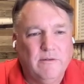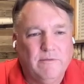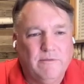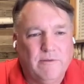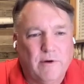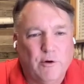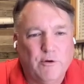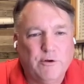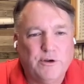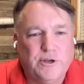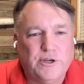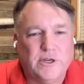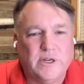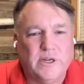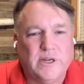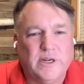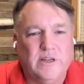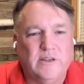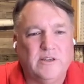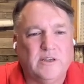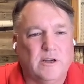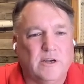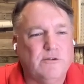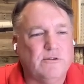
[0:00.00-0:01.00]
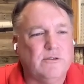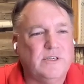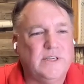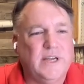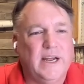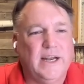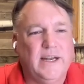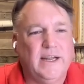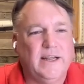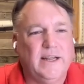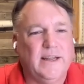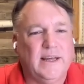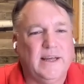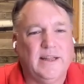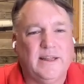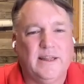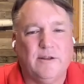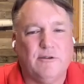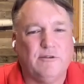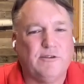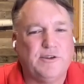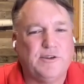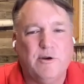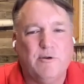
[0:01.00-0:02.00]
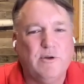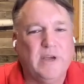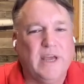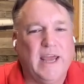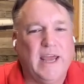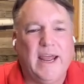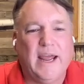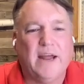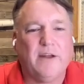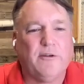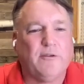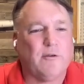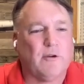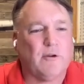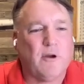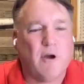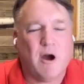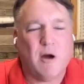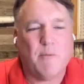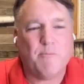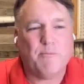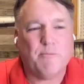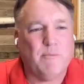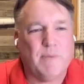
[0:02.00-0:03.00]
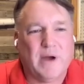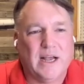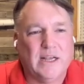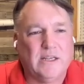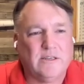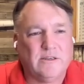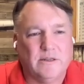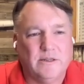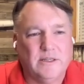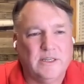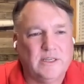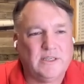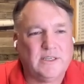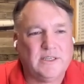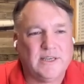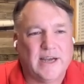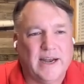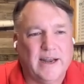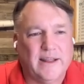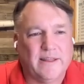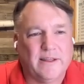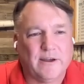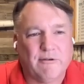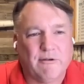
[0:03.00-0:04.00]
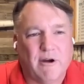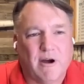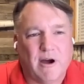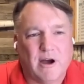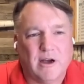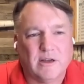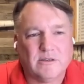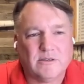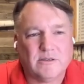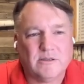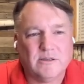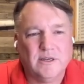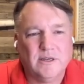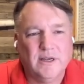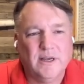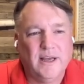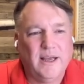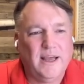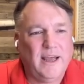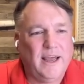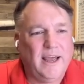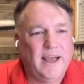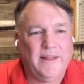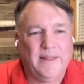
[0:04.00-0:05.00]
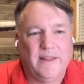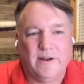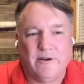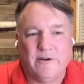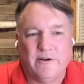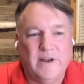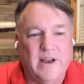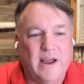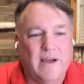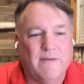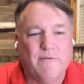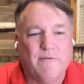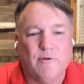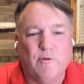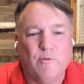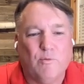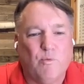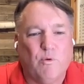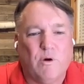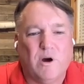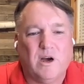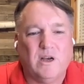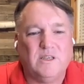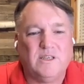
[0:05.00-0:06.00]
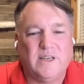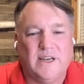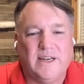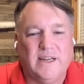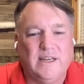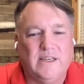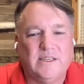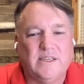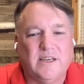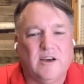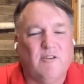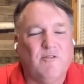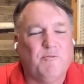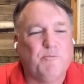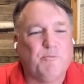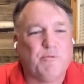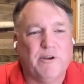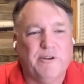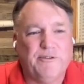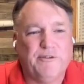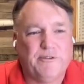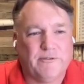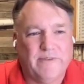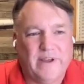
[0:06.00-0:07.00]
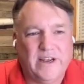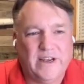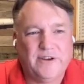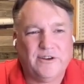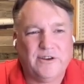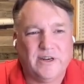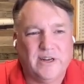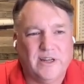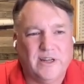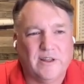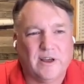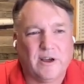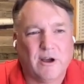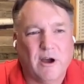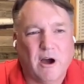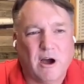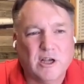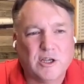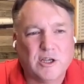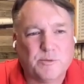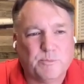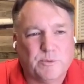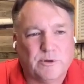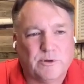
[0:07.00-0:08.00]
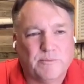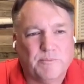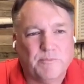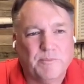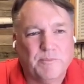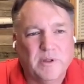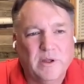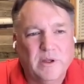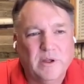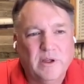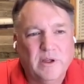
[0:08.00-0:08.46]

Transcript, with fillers: Devotion is understanding that there's no cant or compromise on this side of the cross and there never was any self preservation in the gospel.